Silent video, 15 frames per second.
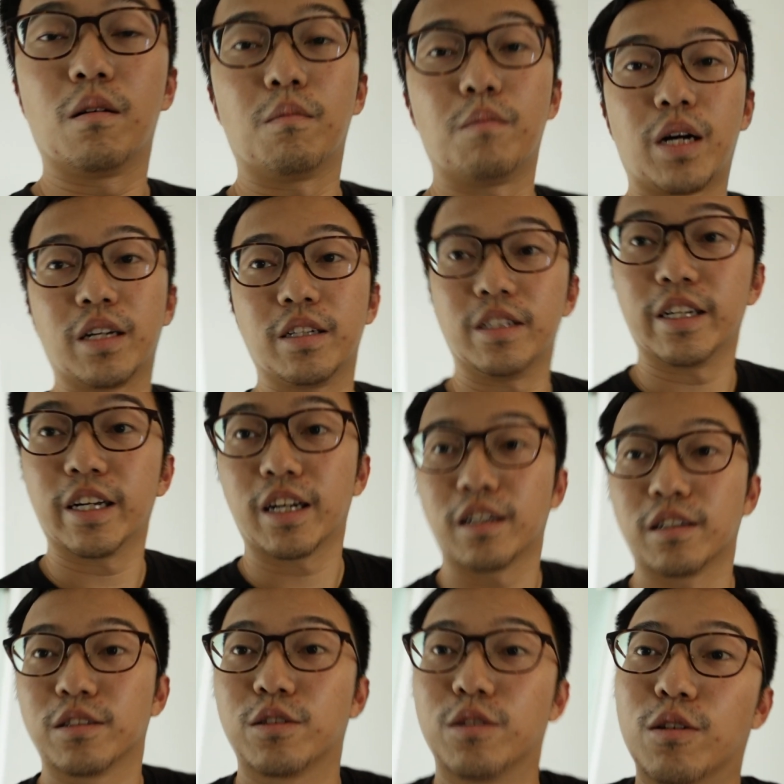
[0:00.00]
But
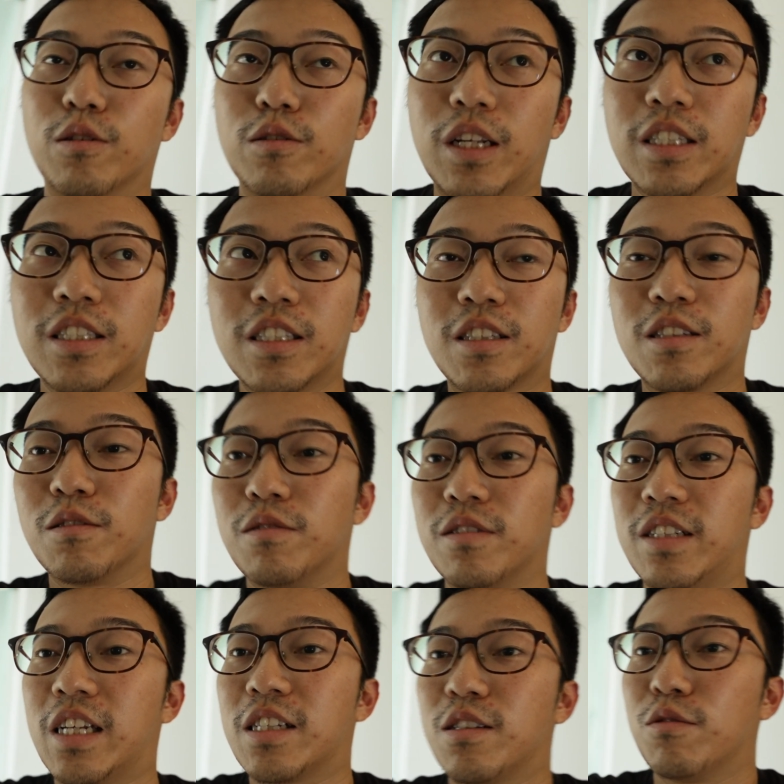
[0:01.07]
yeah, so that's
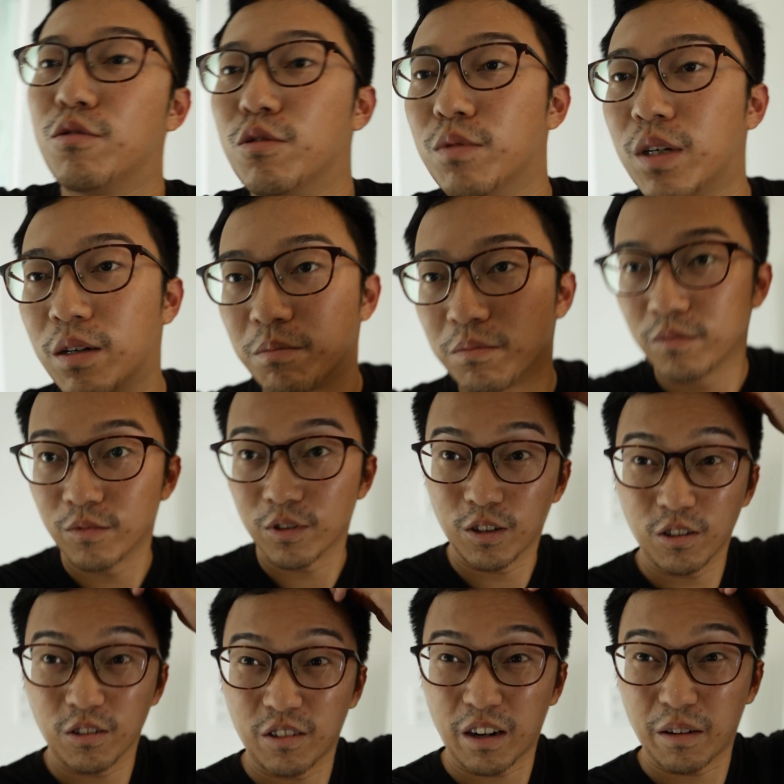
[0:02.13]
the room. We're
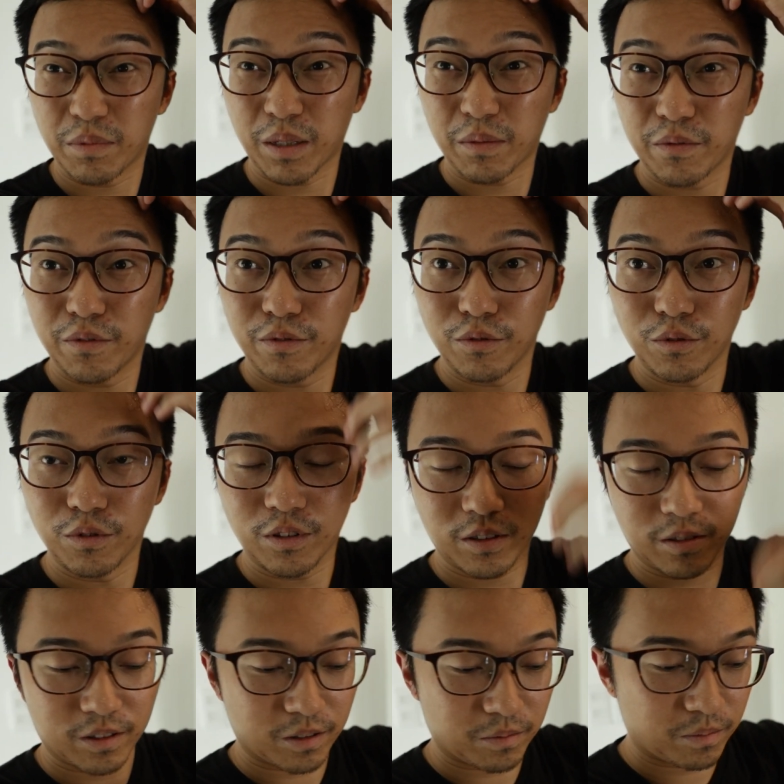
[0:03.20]
gonna grab some food.
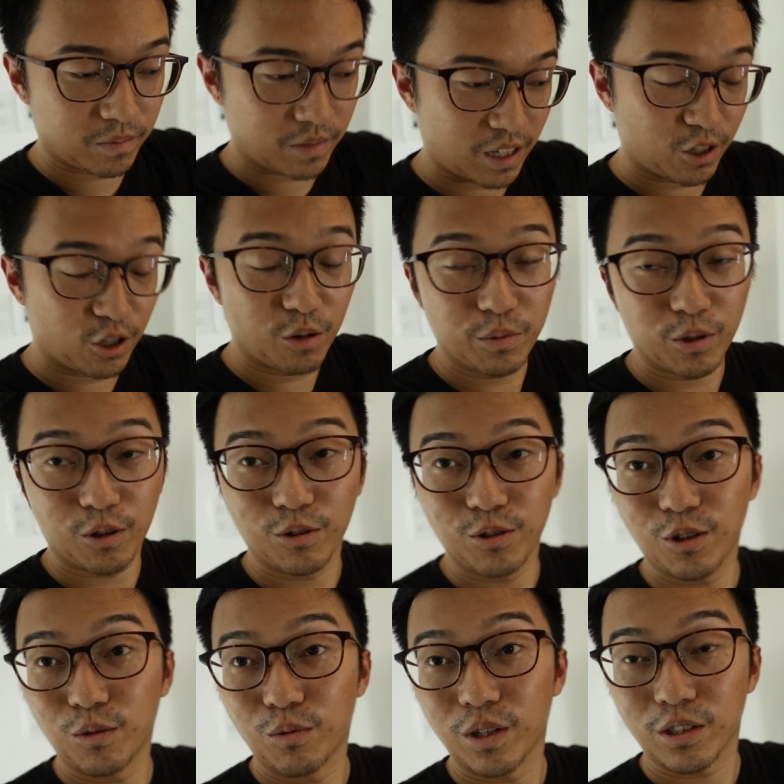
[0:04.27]
I hope the
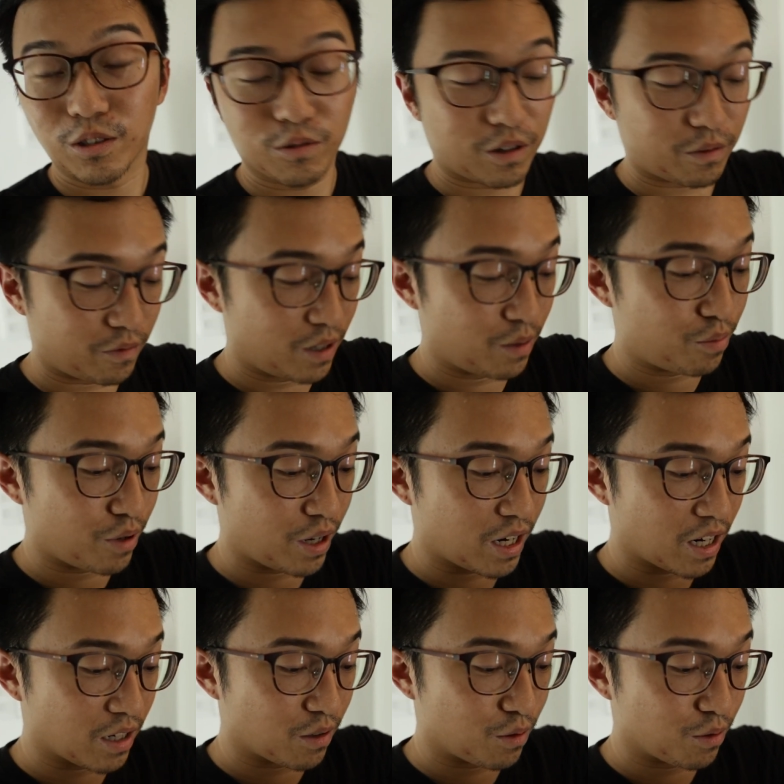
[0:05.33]
audio works, so I'm really praying
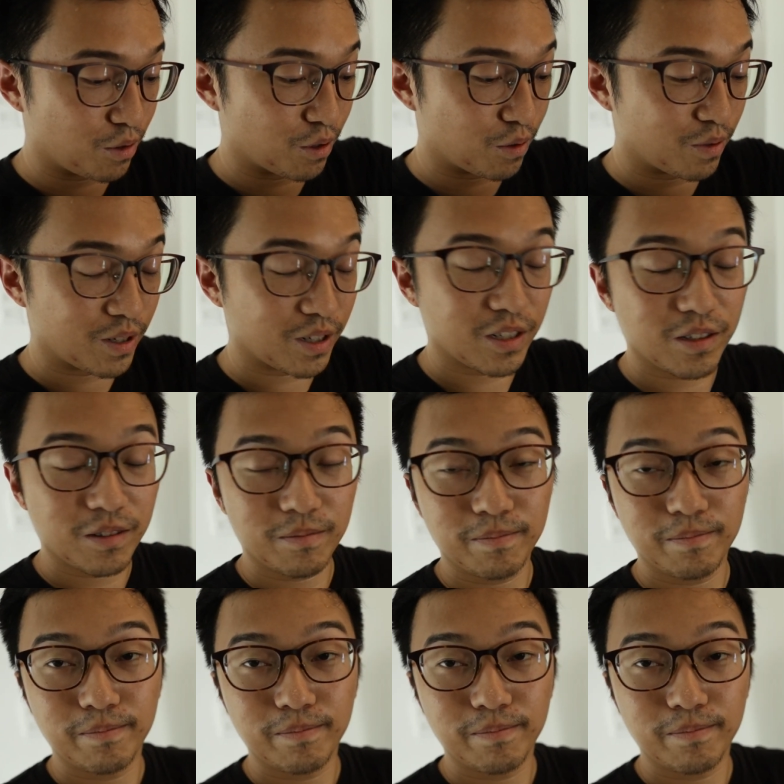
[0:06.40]
hard the audio works.